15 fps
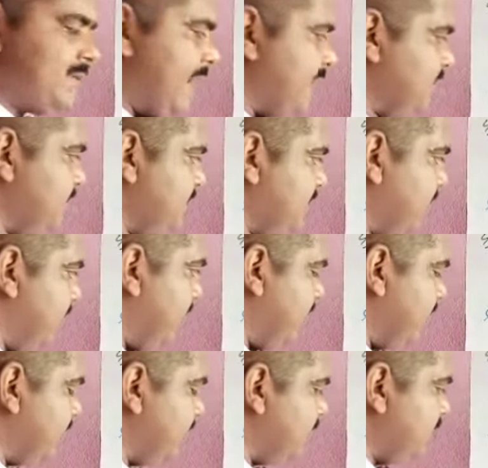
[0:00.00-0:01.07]
has been
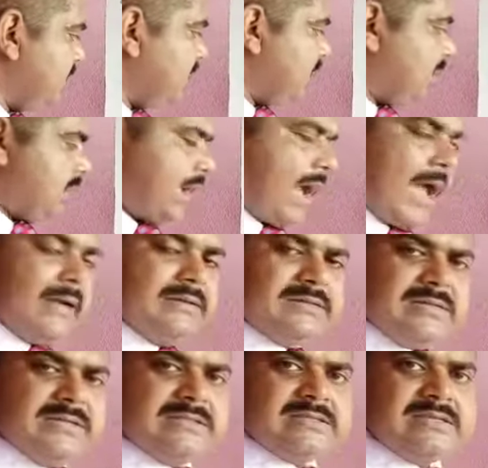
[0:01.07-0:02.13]
given, and
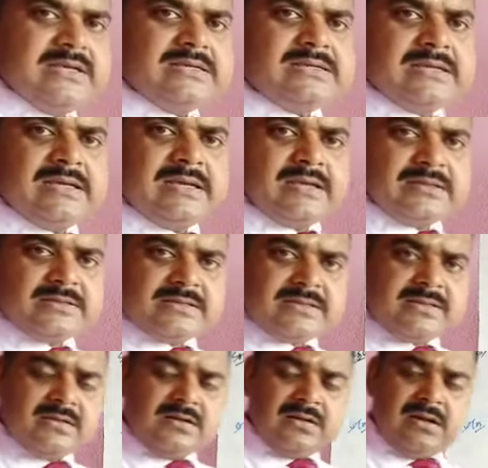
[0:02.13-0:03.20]
since it is
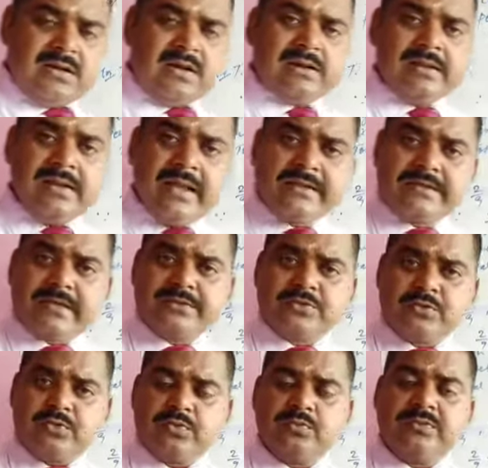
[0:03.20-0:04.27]
related
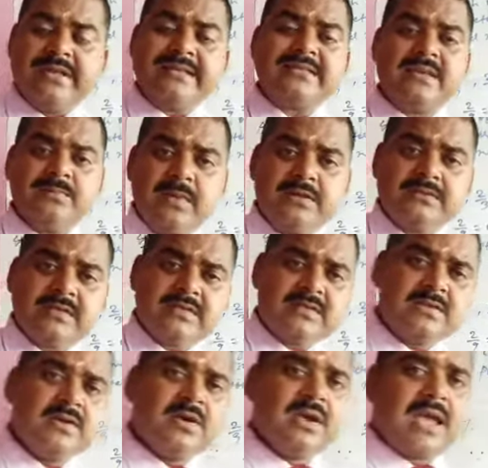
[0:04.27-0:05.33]
to decimals,
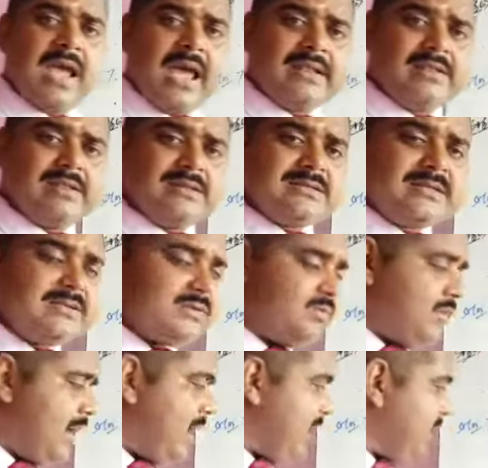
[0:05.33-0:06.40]
and this is
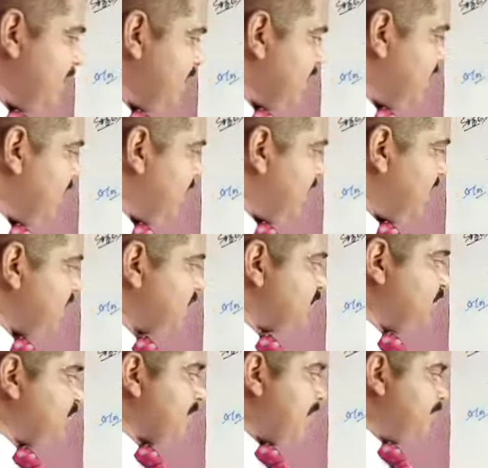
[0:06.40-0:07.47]
why
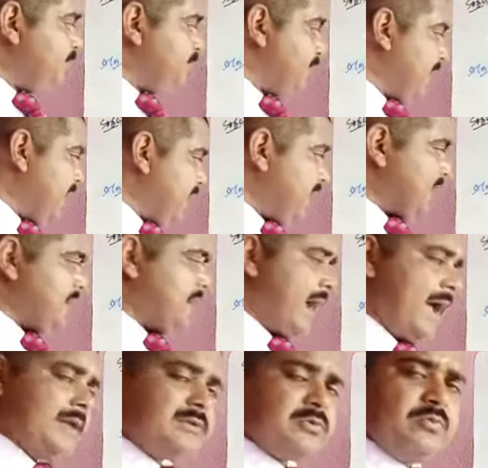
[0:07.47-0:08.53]
to compare
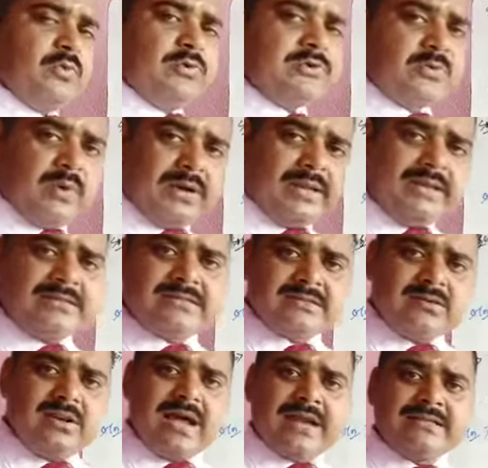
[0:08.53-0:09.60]
that which one
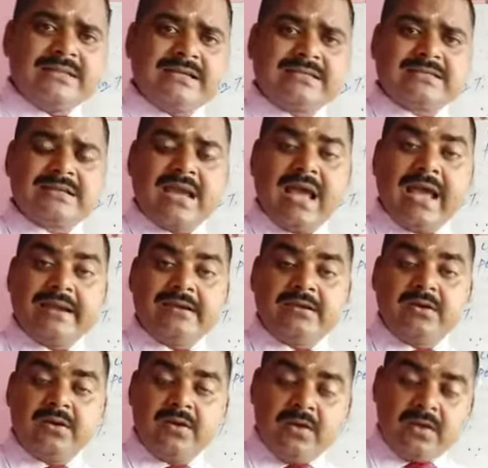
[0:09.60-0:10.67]
is largest and
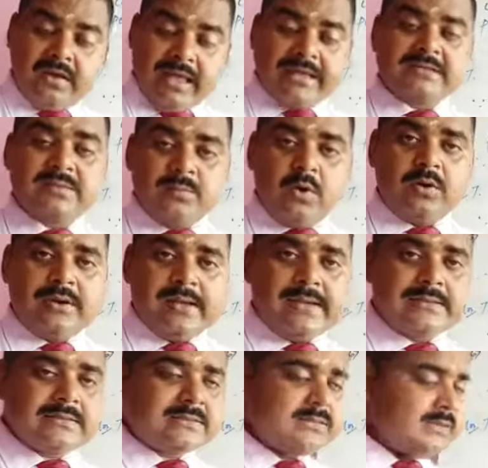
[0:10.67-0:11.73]

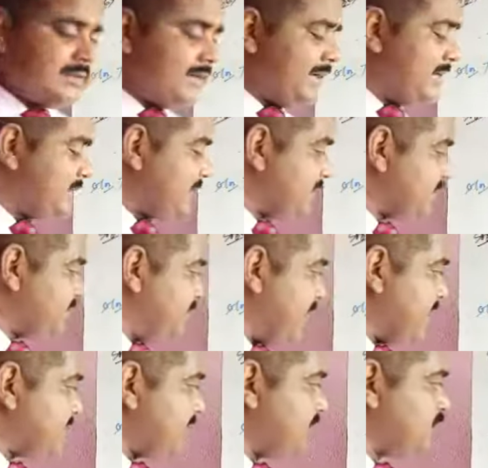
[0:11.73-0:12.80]
smallest, it is
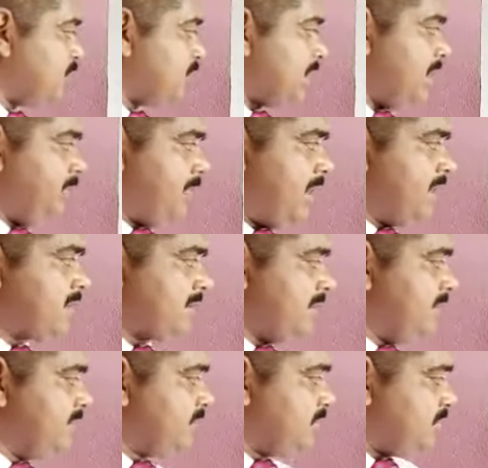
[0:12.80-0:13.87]
better to convert
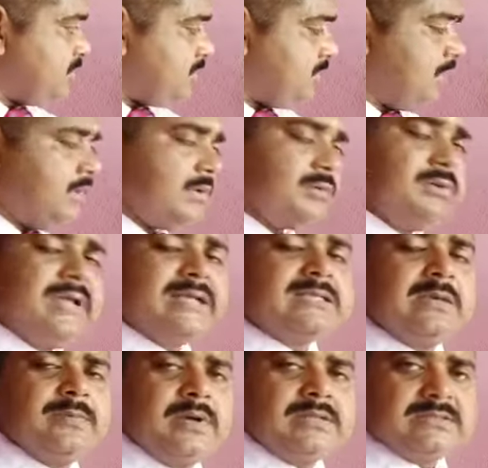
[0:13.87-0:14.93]
into
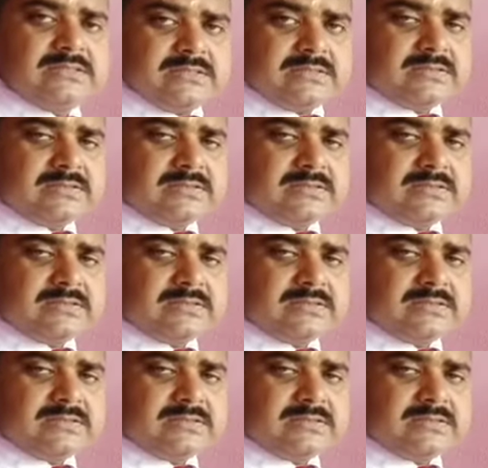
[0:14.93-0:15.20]
decimals,